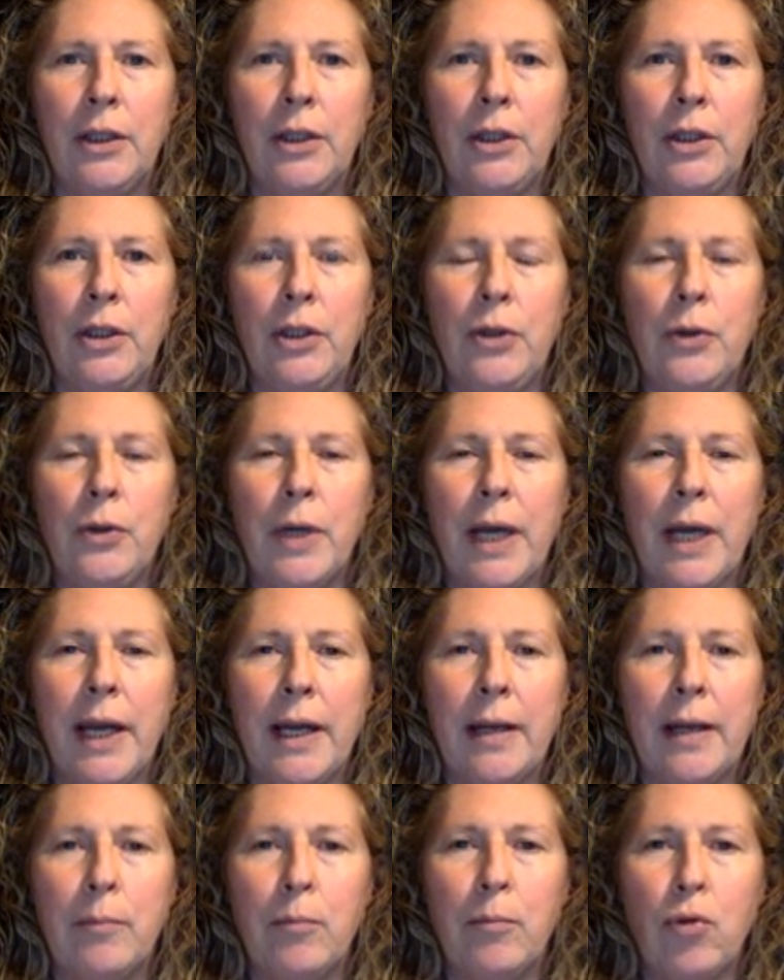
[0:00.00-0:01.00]
you
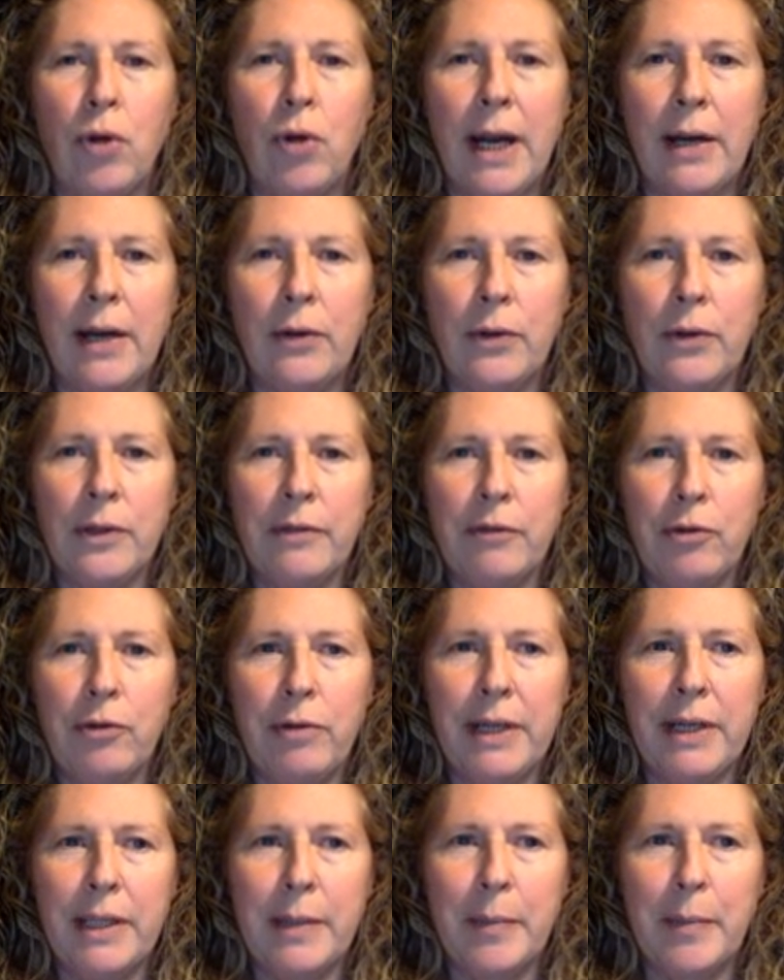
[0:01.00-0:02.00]
can browse for
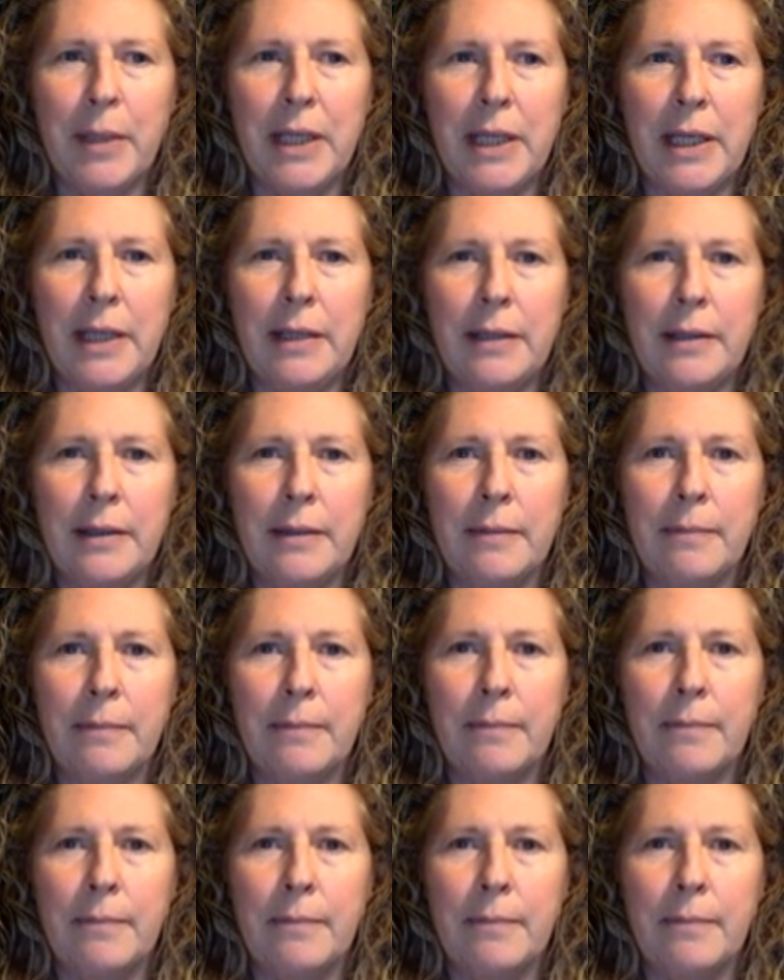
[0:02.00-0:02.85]
recipes.